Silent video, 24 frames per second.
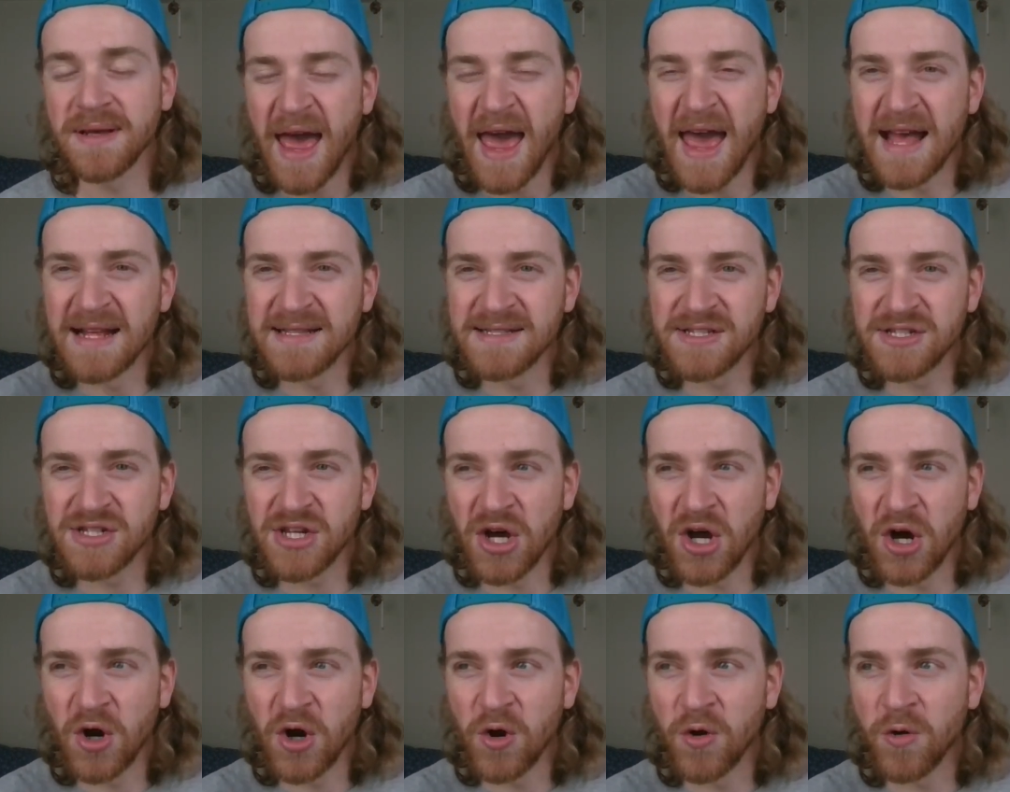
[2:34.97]
And
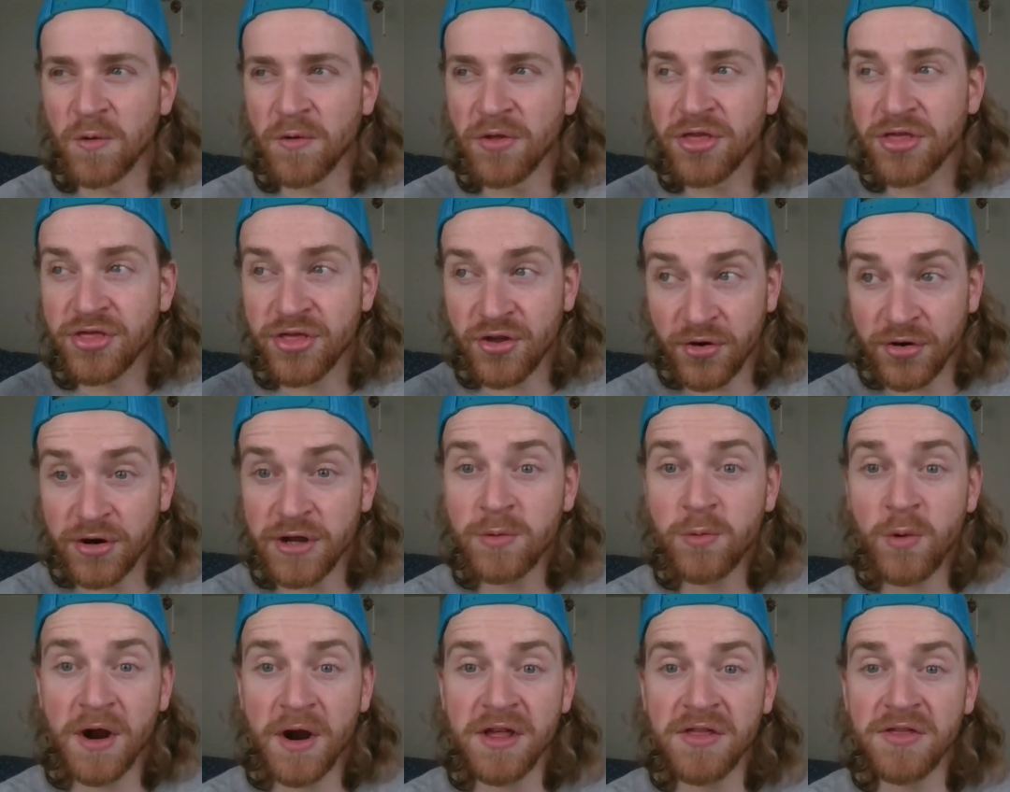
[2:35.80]
so
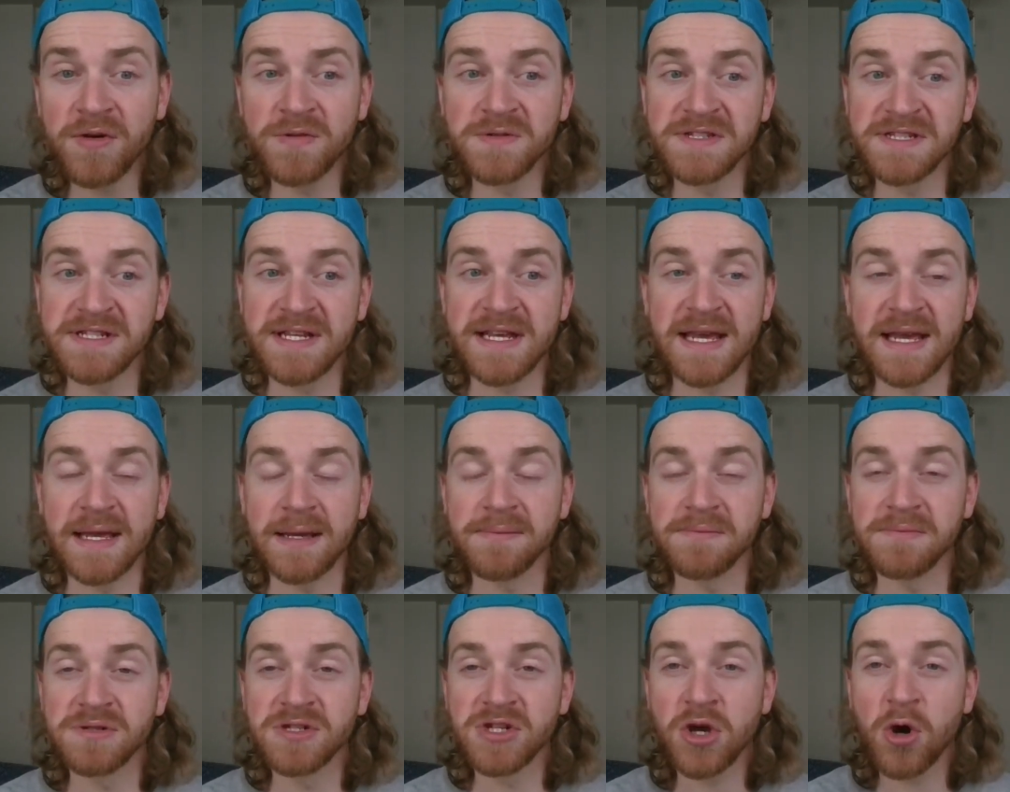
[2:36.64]
31 of those
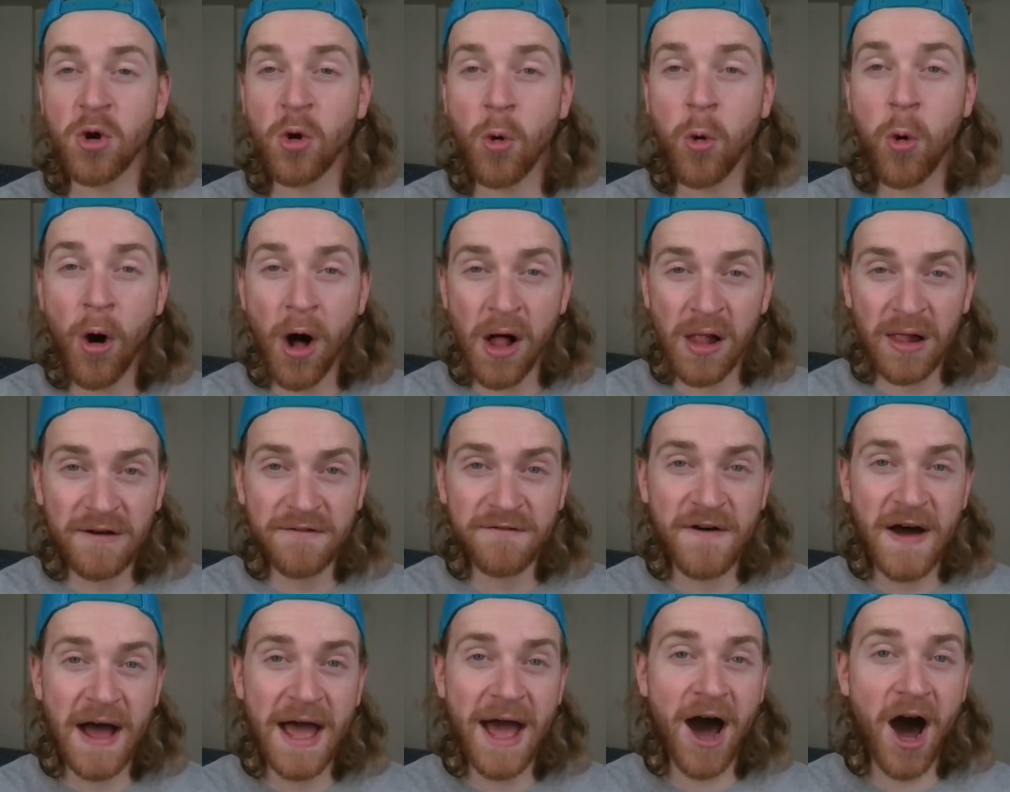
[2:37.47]
teams
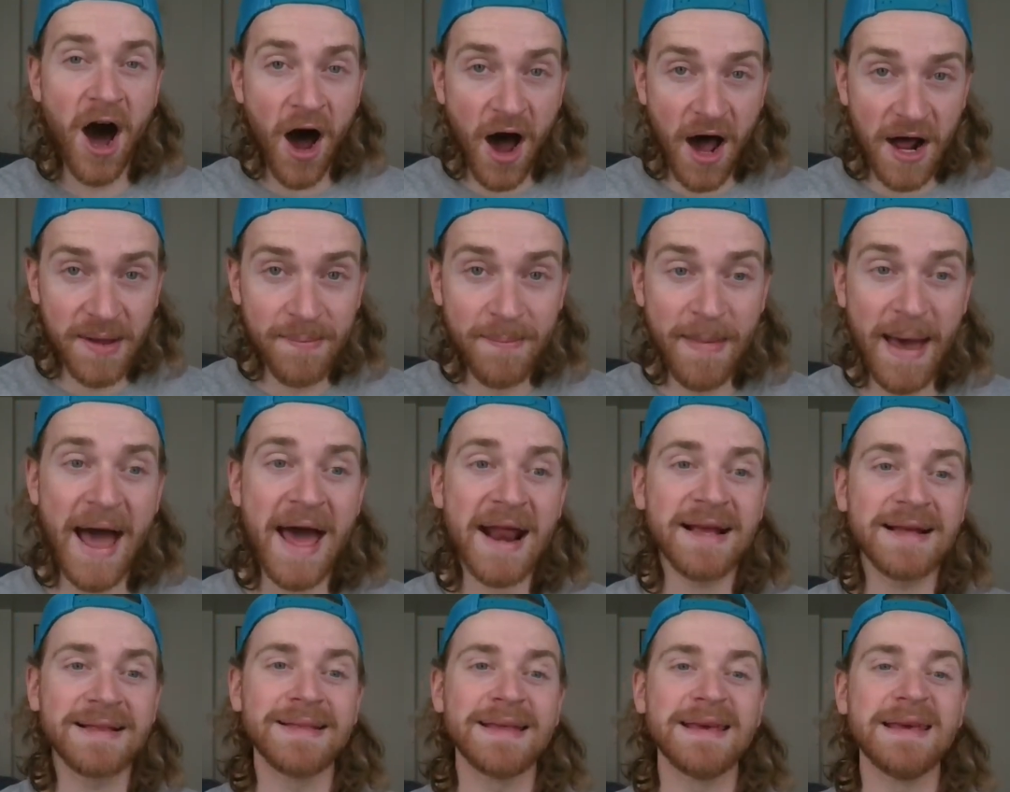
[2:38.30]
qualify
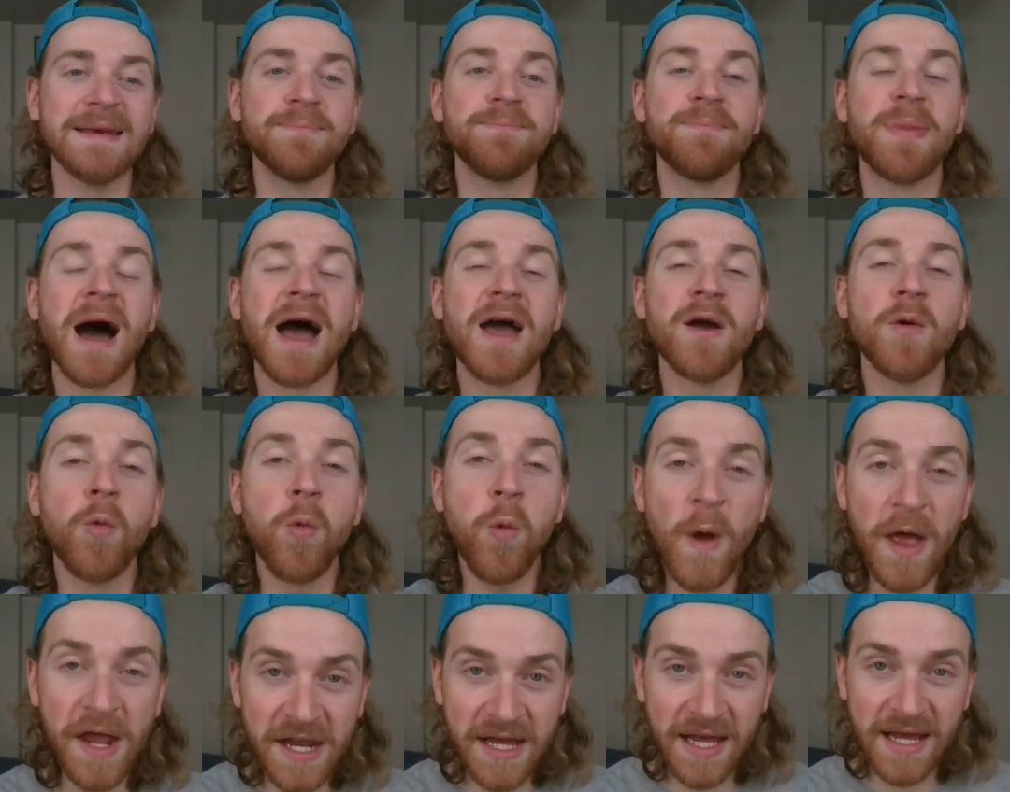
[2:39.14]
automatically by
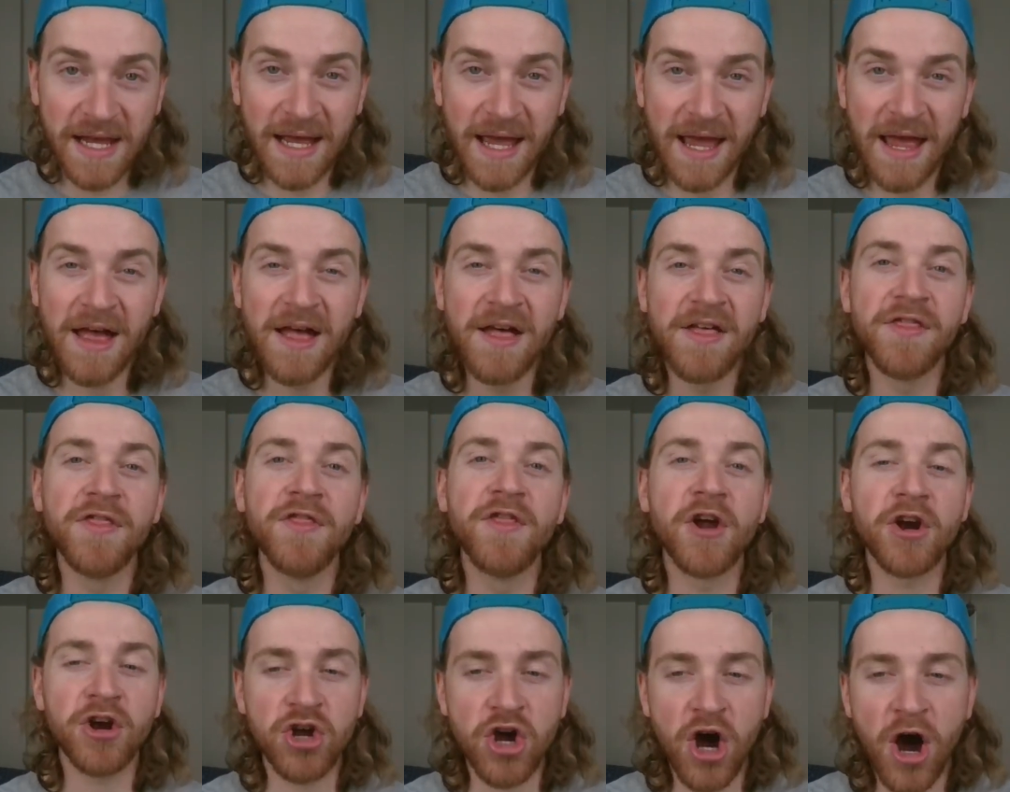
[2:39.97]
winning
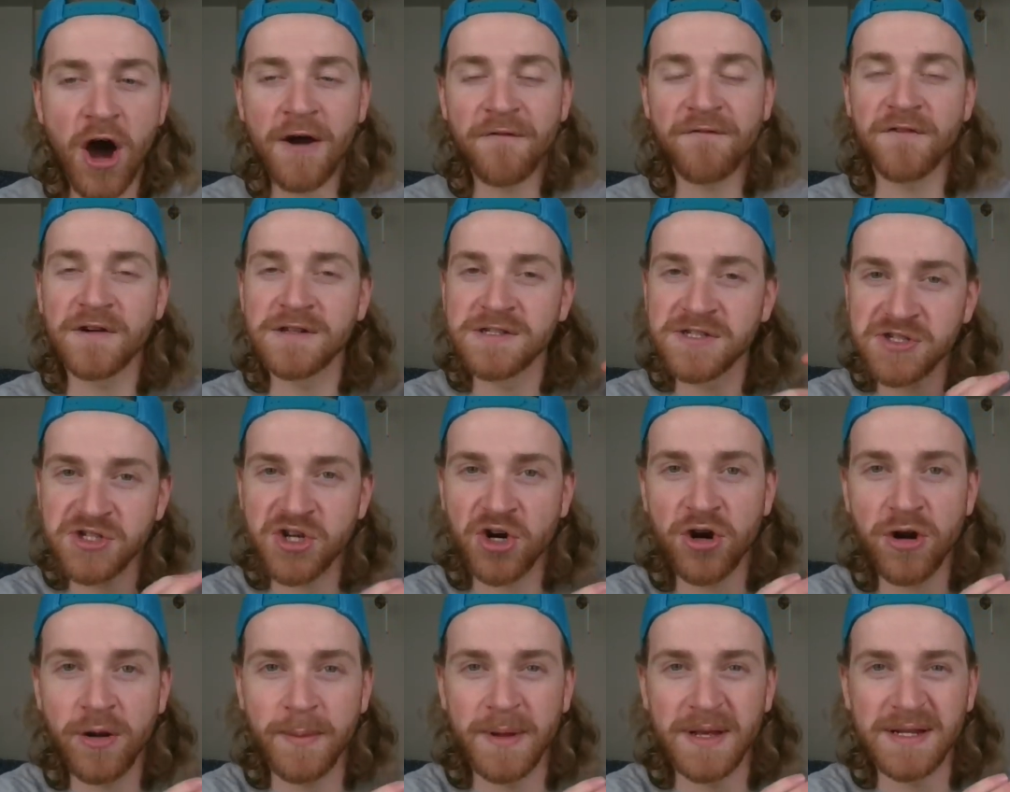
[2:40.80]
their conference
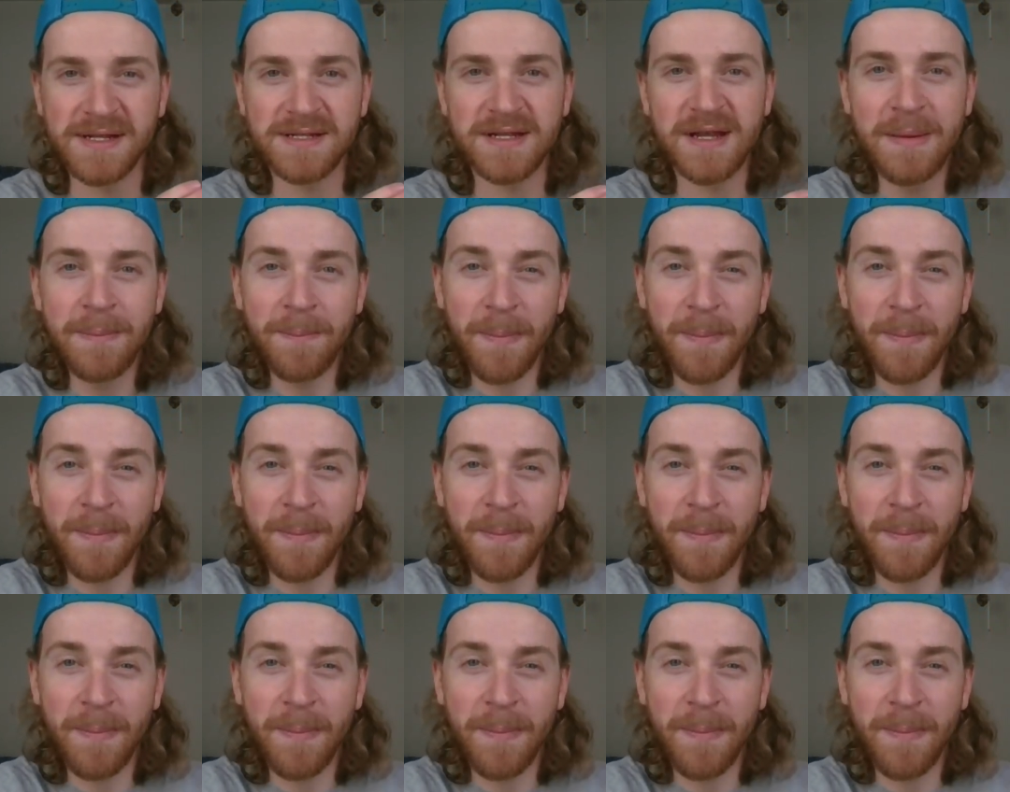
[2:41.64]
tournament,